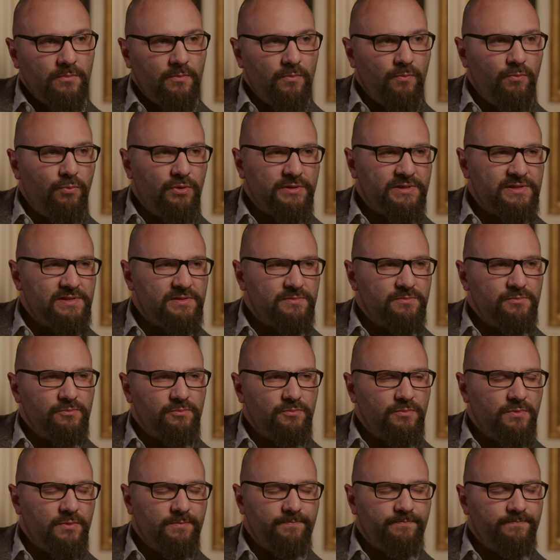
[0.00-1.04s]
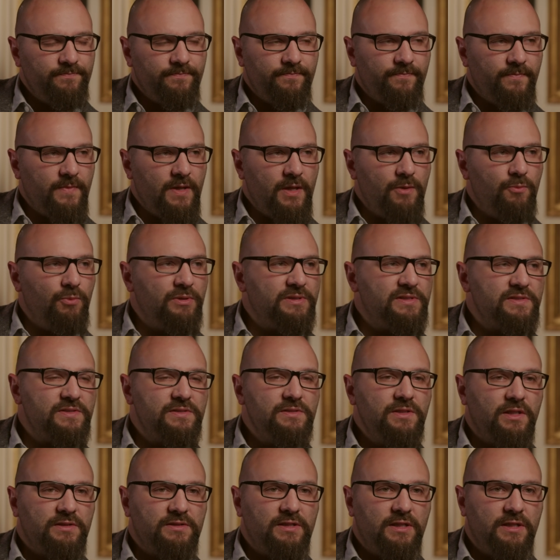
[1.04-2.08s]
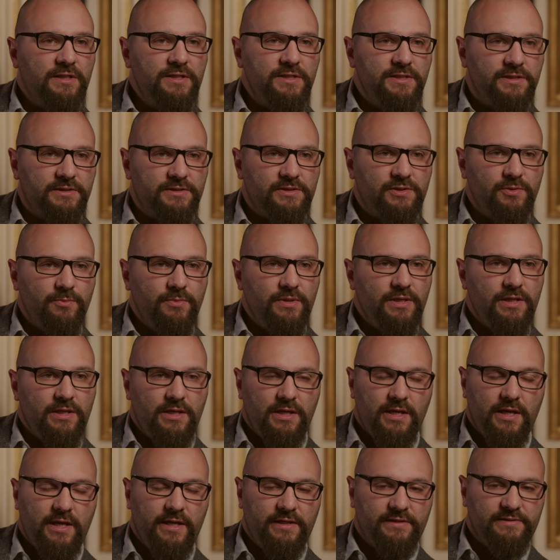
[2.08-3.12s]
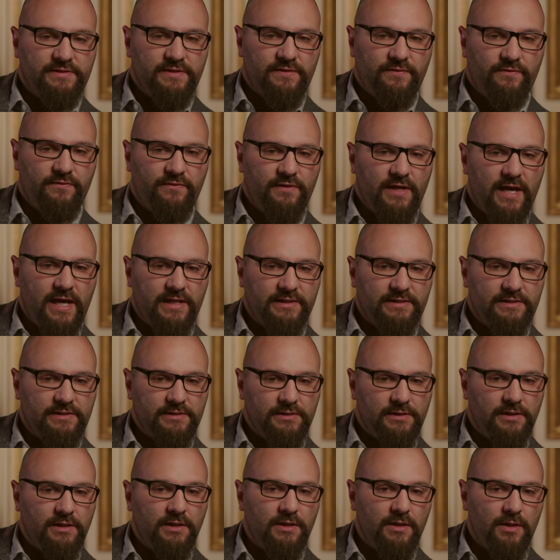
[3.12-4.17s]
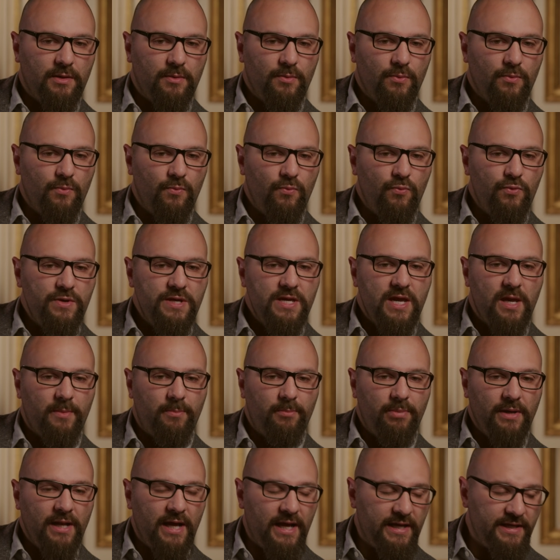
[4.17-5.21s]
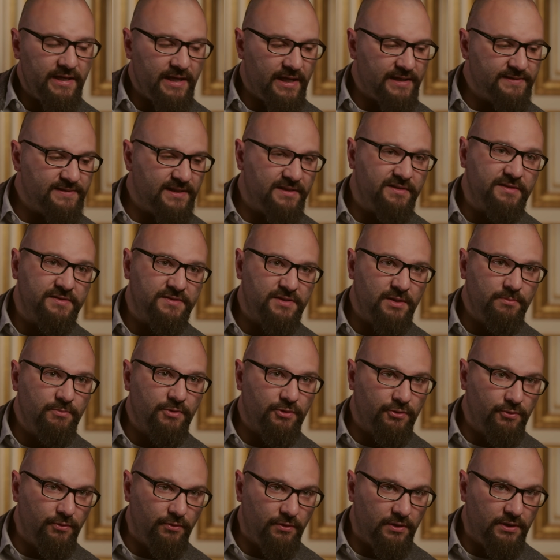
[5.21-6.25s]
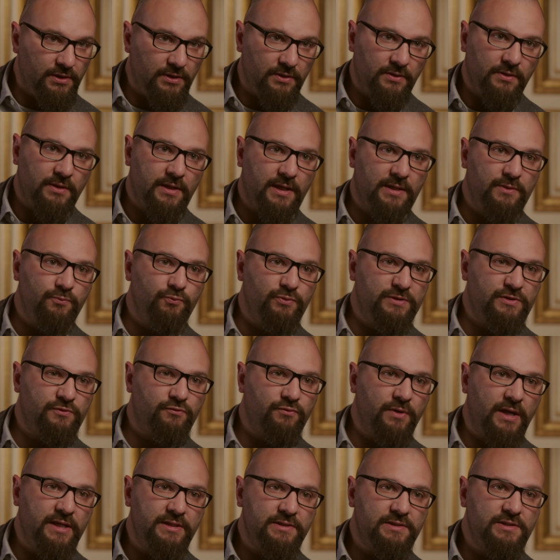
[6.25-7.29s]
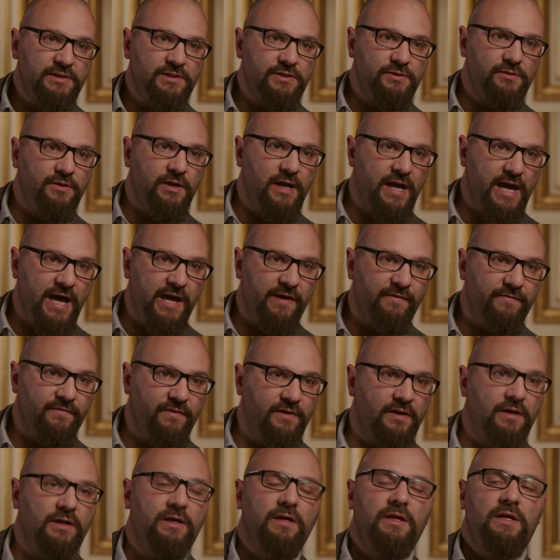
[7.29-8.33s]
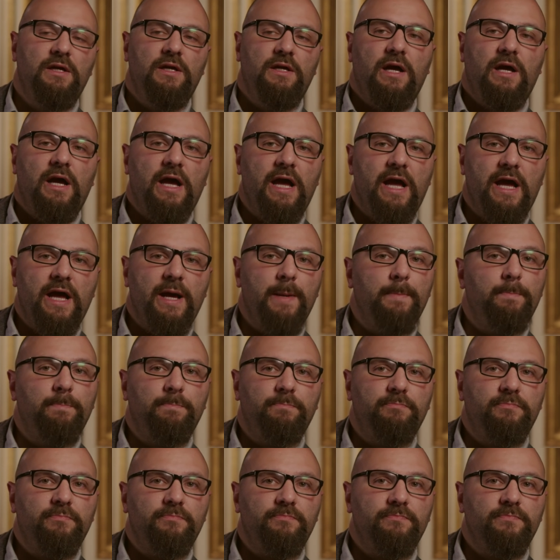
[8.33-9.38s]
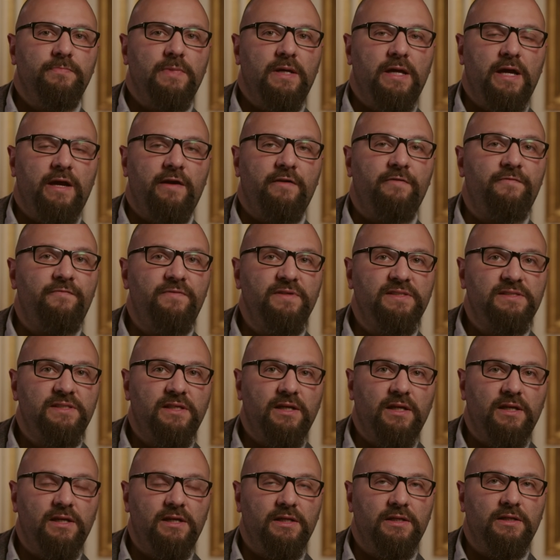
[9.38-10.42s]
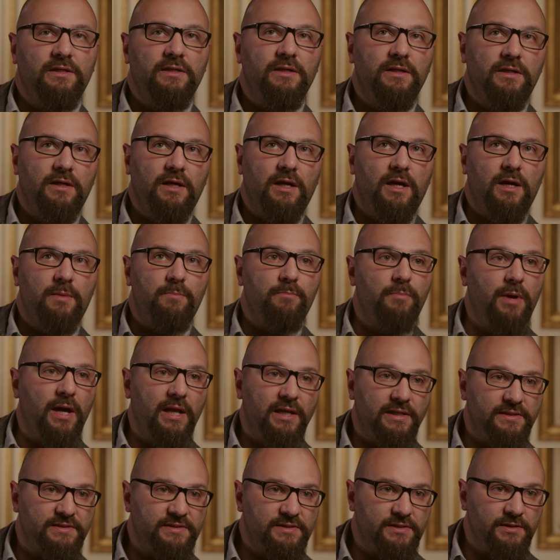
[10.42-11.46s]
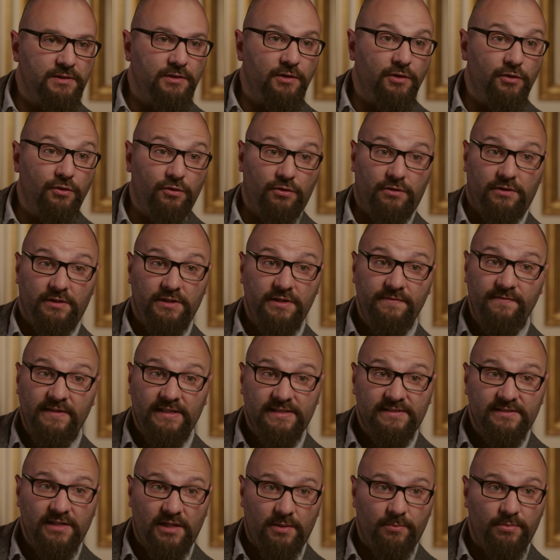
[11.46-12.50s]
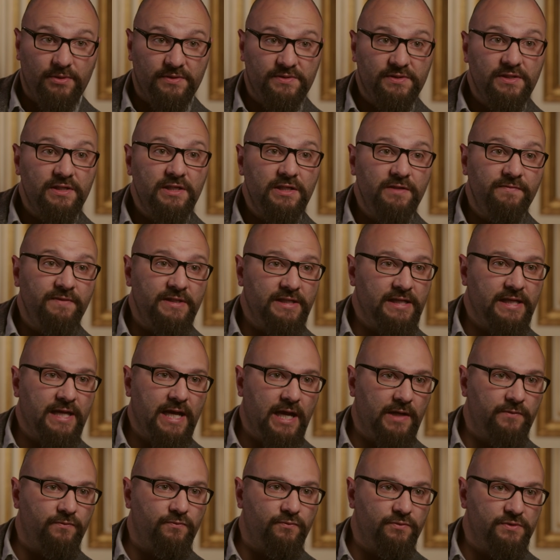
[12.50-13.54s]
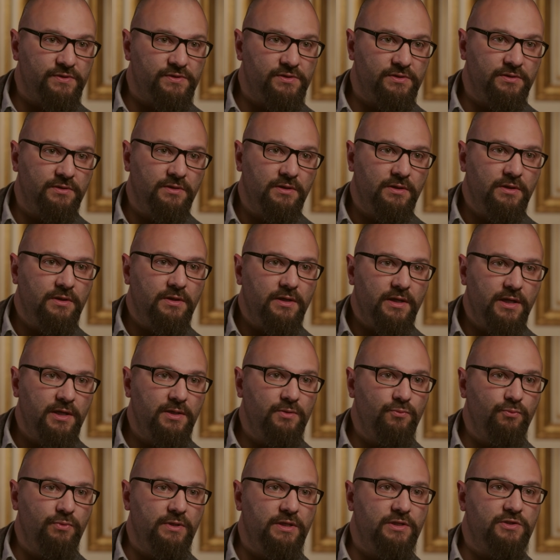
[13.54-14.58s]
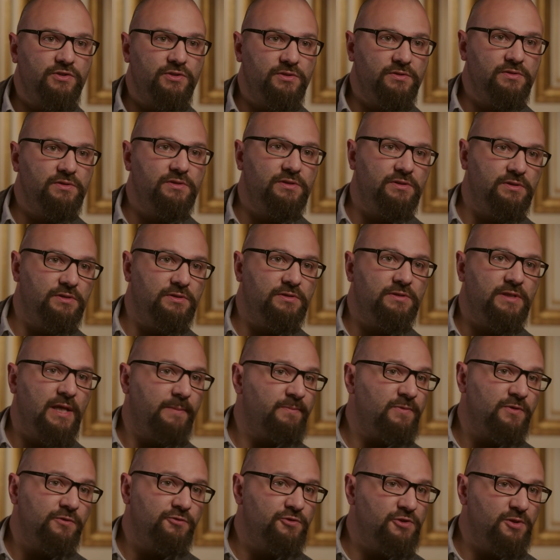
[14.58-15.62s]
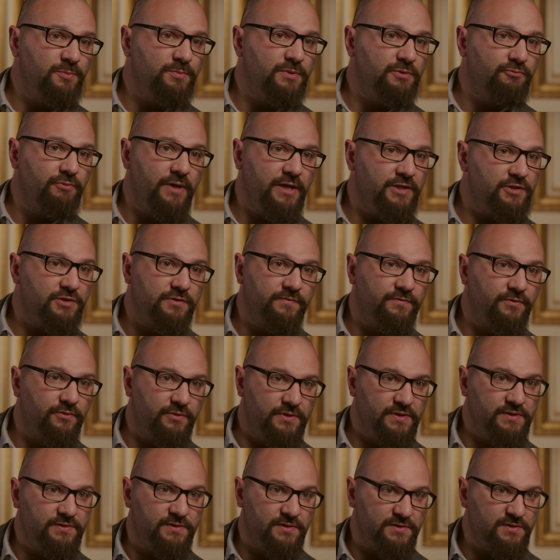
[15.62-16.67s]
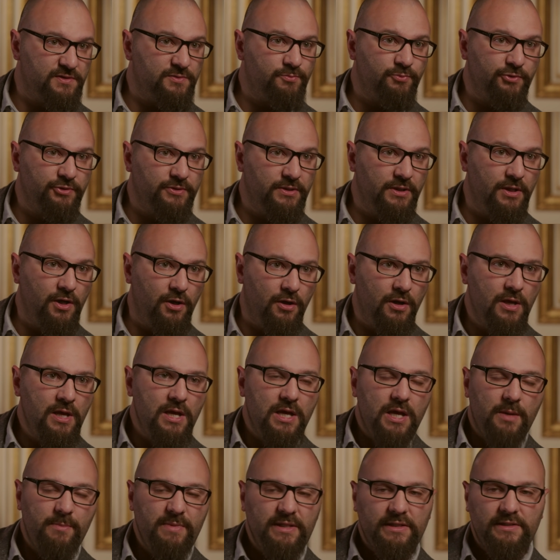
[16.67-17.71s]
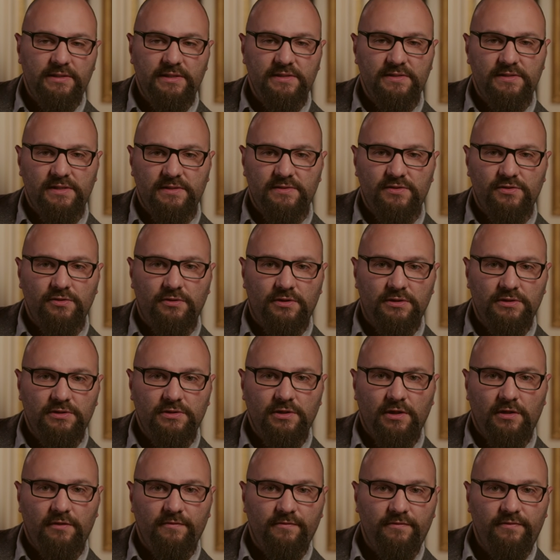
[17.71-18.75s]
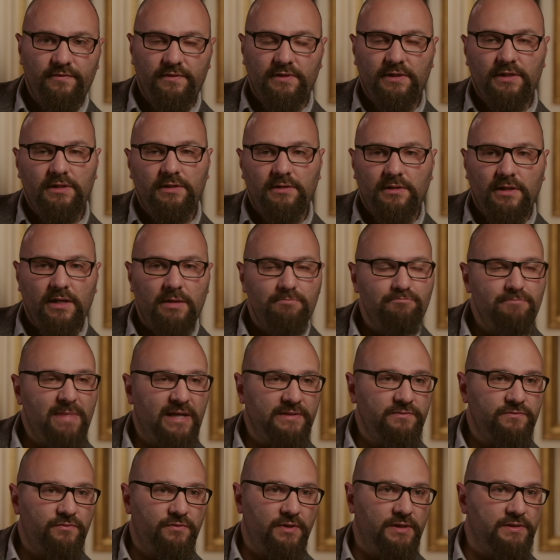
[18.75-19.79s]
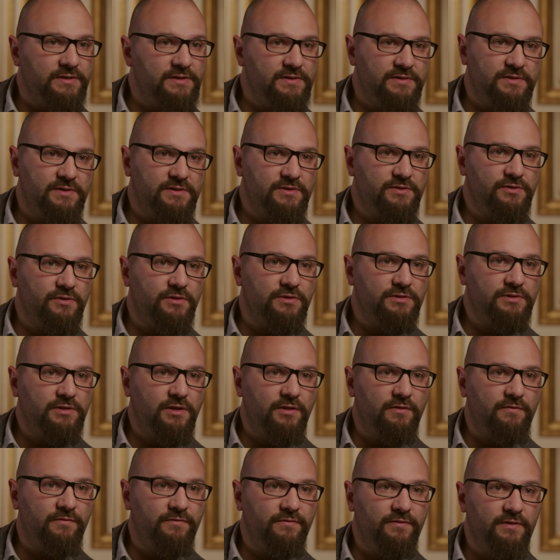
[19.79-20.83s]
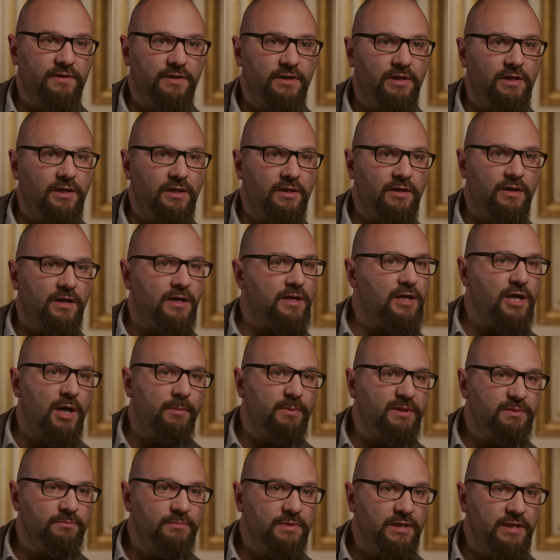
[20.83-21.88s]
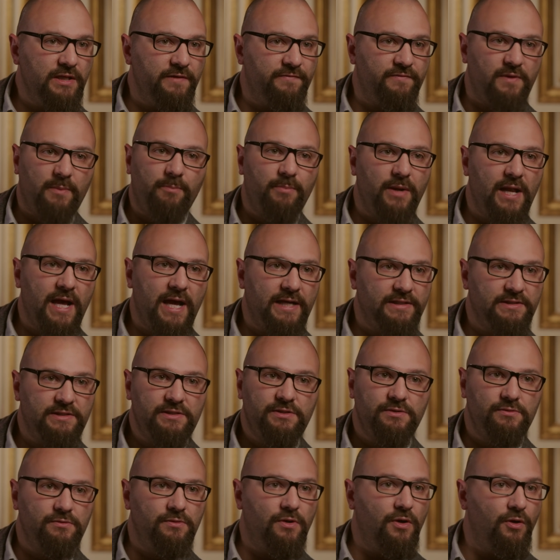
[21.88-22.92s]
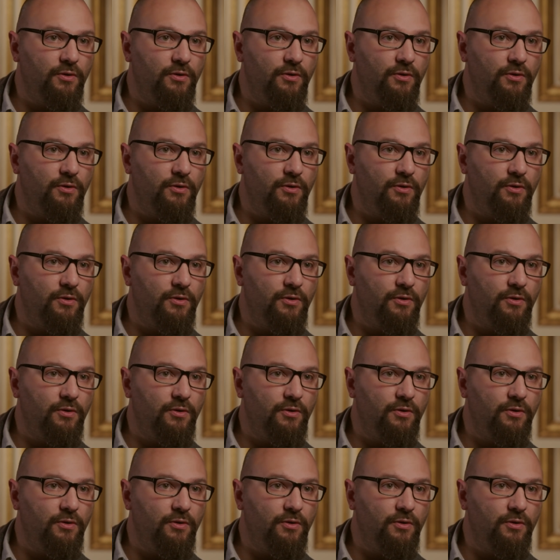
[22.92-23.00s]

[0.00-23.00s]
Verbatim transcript: what is what is not clear to me is that uh, we apply exactly the same rule and we try to have uh, um, a fiscal uh, uh, balance or even a surplus, even in countries in which the debt-to-G D P ratio, for instance, is pretty low. I mean, it is a sort of uh, mantra, it is a sort of uh, common belief applied to